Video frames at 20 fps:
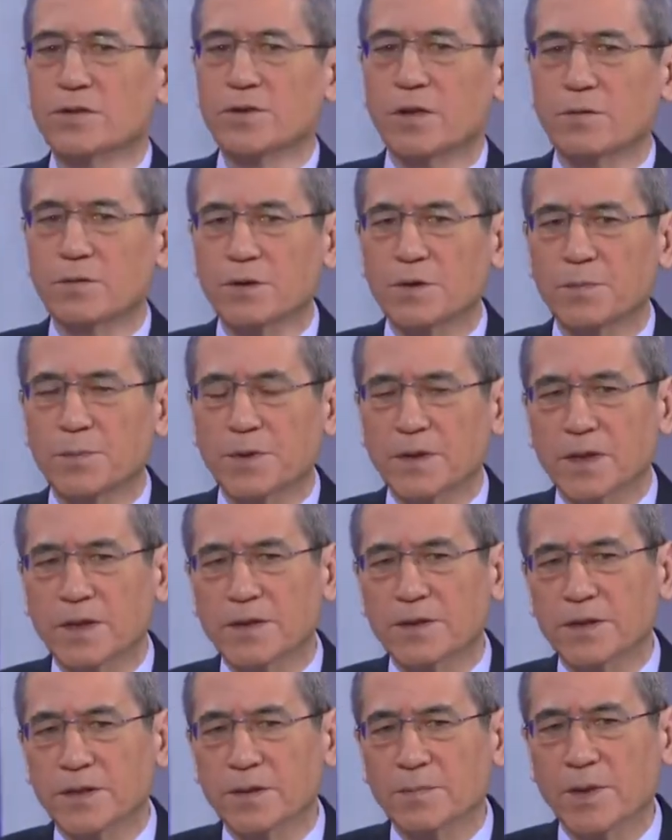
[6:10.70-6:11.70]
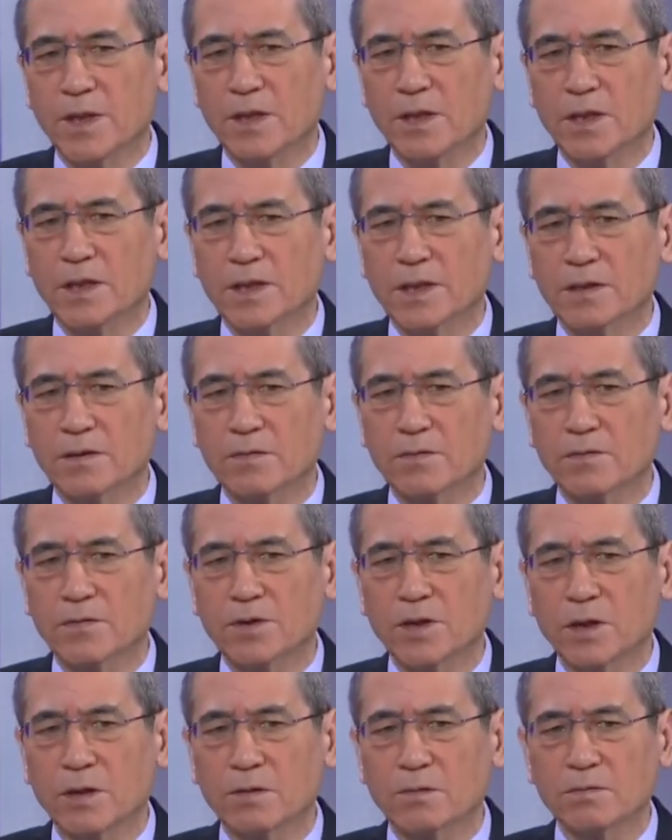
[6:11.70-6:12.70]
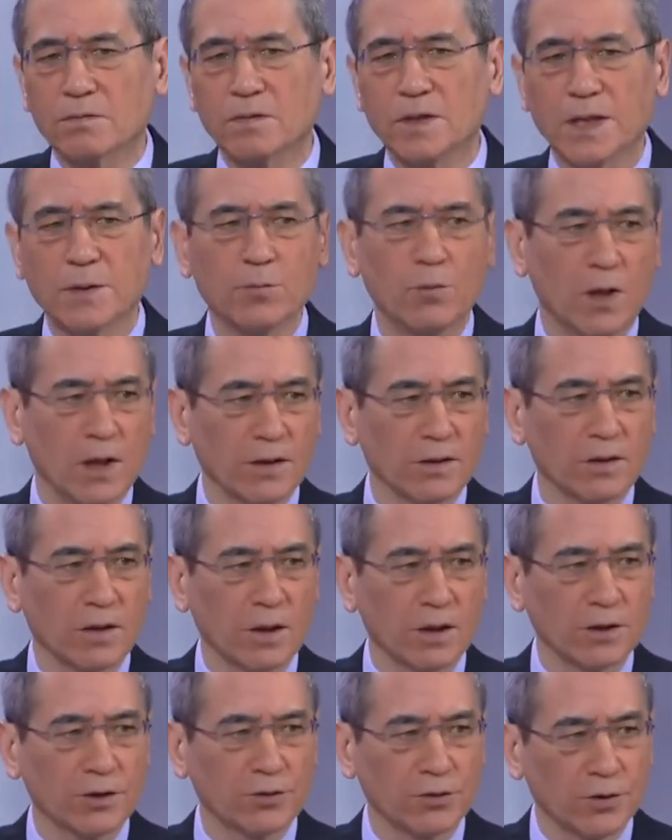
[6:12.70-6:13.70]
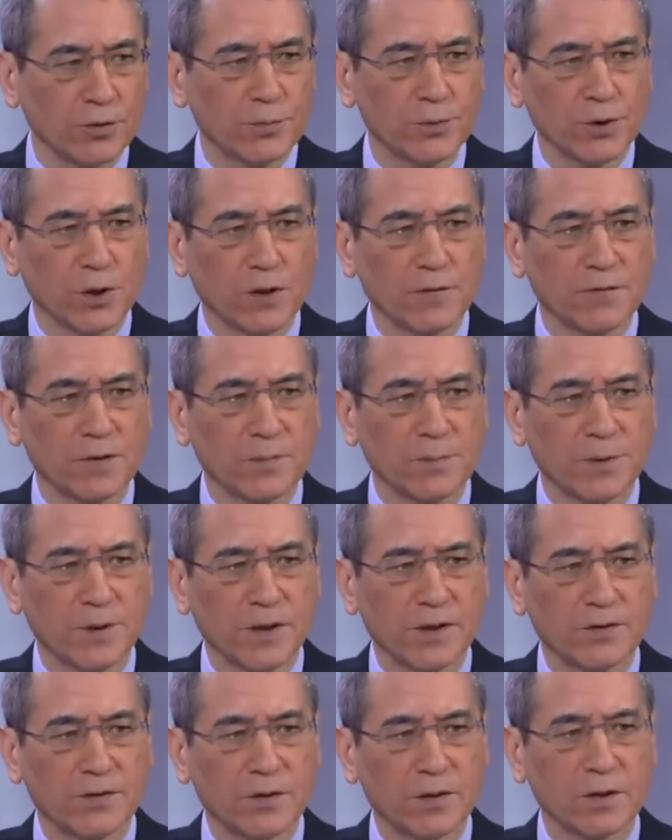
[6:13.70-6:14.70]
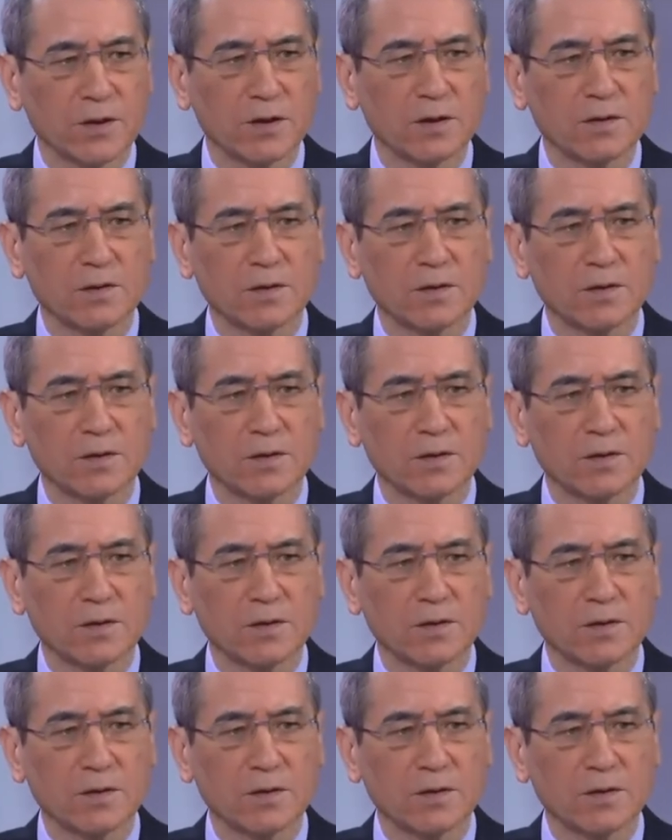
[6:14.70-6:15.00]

always been anti-American, so they want our troops off the peninsula.